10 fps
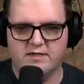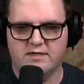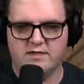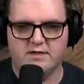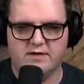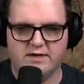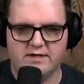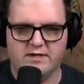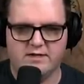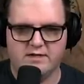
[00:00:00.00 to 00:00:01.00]
Okay. I don't know
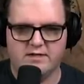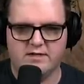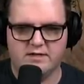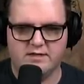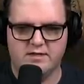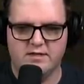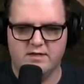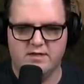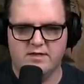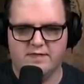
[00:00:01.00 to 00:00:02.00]
what it's planting because I had
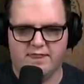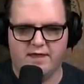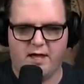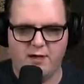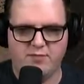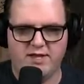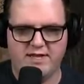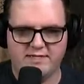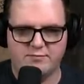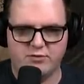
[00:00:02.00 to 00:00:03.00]
other seeds. I planted too,
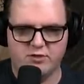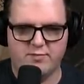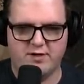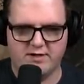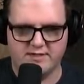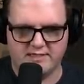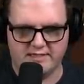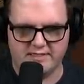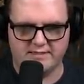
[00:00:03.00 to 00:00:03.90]
but... blueberry seeds.